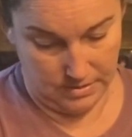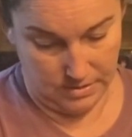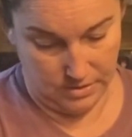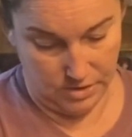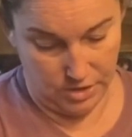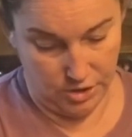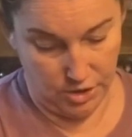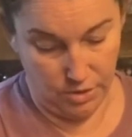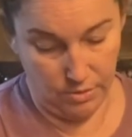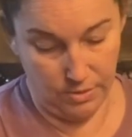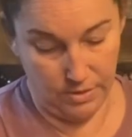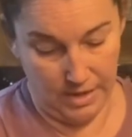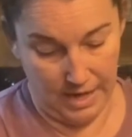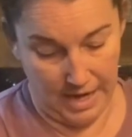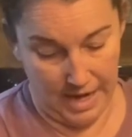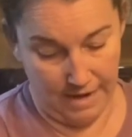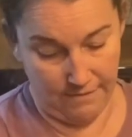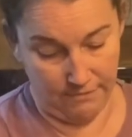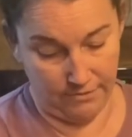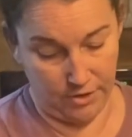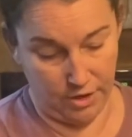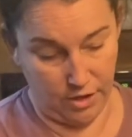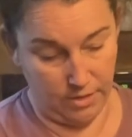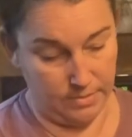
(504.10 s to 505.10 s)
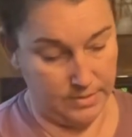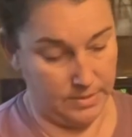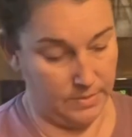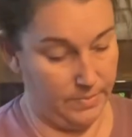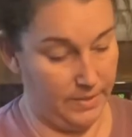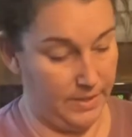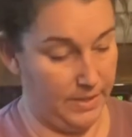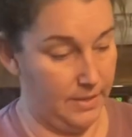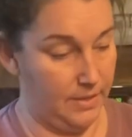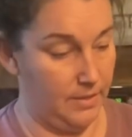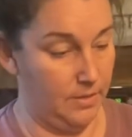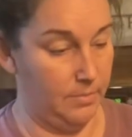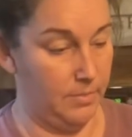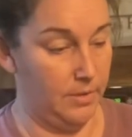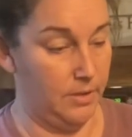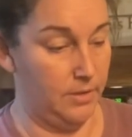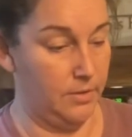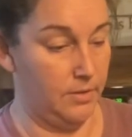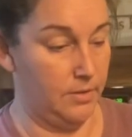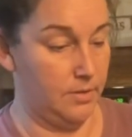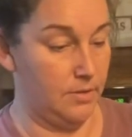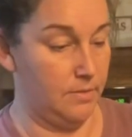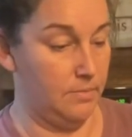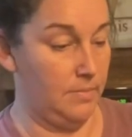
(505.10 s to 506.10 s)
2.5 cups of peanut
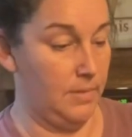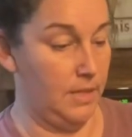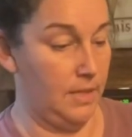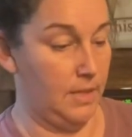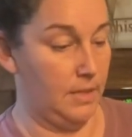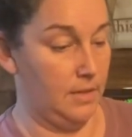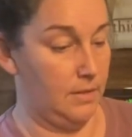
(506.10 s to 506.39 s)
butter to me.